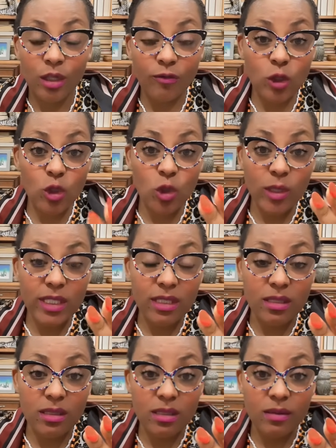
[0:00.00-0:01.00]
You have two
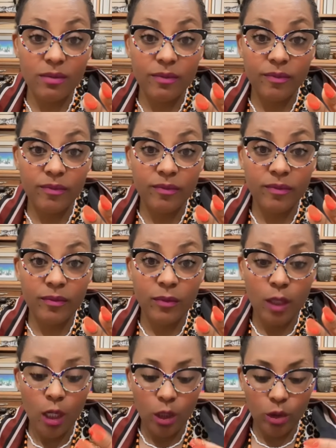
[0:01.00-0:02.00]
choices.
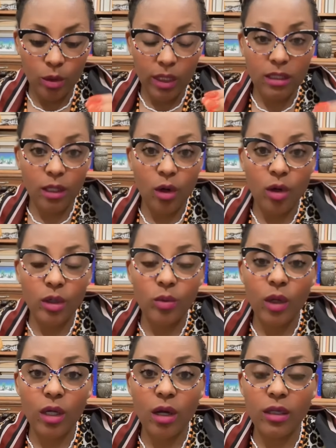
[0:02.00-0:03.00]
You either go
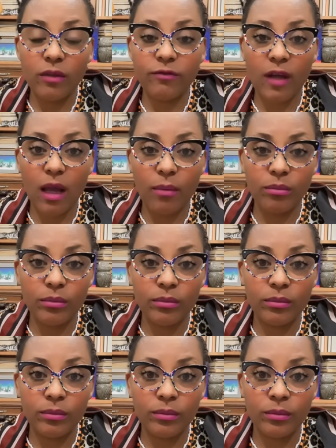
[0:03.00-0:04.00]
and work on a farm
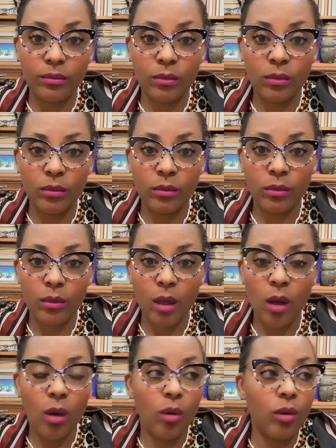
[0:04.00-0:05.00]

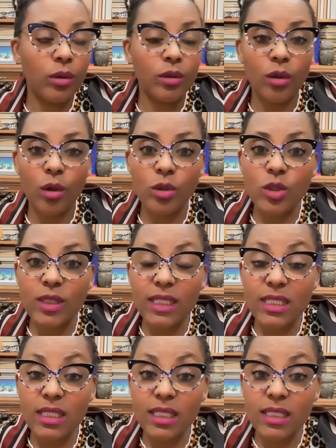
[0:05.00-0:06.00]
or you go to
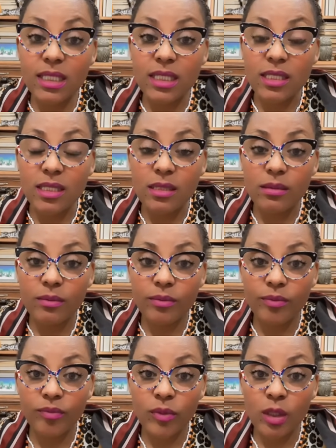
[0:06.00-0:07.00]
the cities
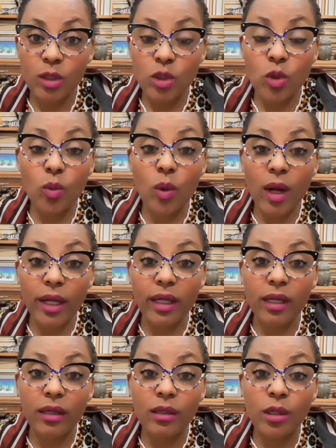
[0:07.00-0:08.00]
to
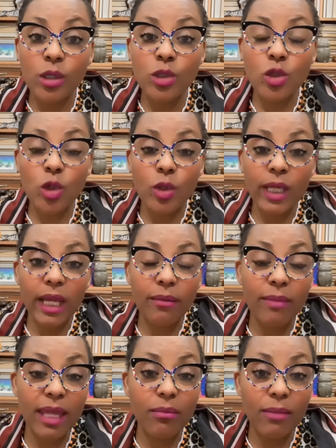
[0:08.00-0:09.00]
work so you
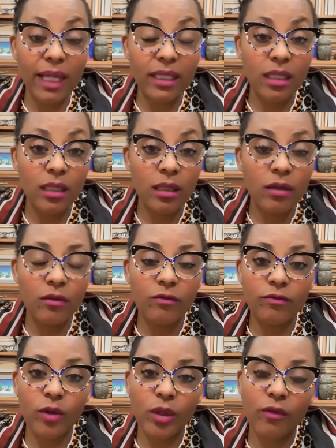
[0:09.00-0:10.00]
can make money
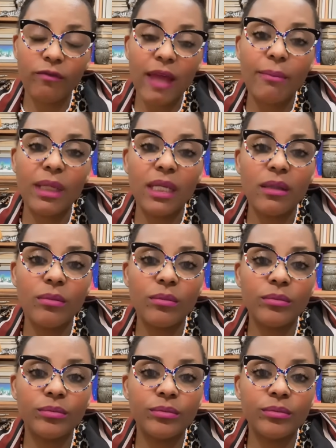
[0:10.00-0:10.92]
for your family.